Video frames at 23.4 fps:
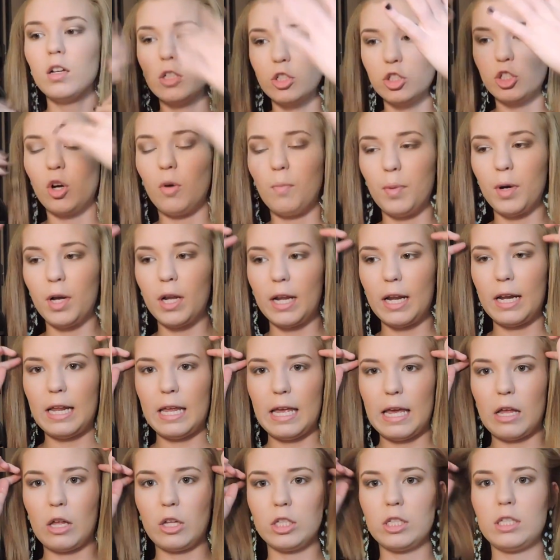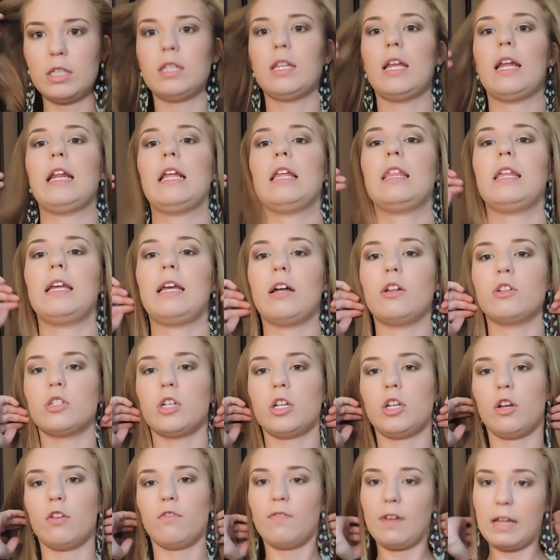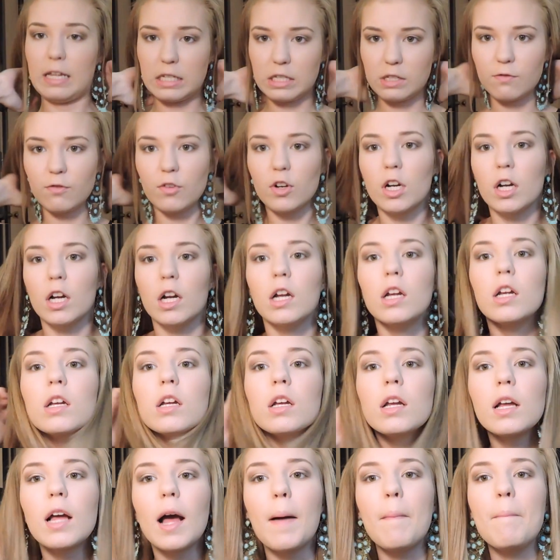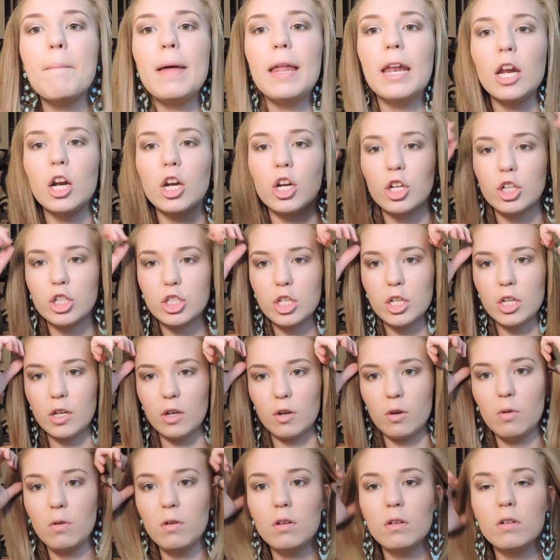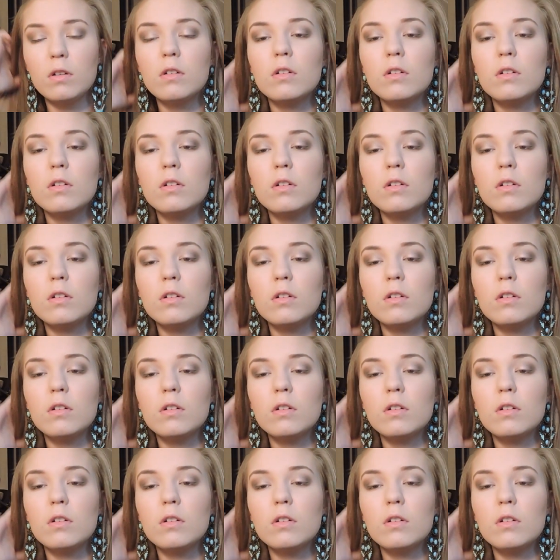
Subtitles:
don't put anything else on your face for a minute or two.